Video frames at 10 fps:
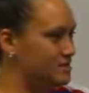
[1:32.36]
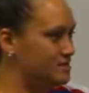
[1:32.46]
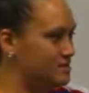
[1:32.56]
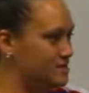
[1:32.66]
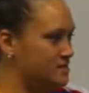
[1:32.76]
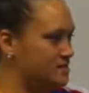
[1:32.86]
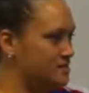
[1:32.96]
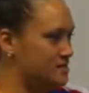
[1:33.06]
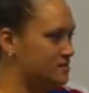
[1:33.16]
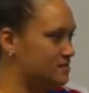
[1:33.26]

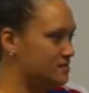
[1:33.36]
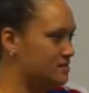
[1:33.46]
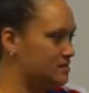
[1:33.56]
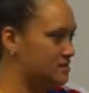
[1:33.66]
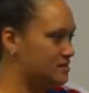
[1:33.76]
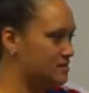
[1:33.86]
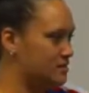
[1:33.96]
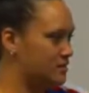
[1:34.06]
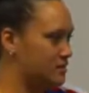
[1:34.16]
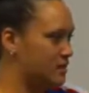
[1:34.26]

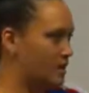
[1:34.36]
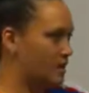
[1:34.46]
(silent)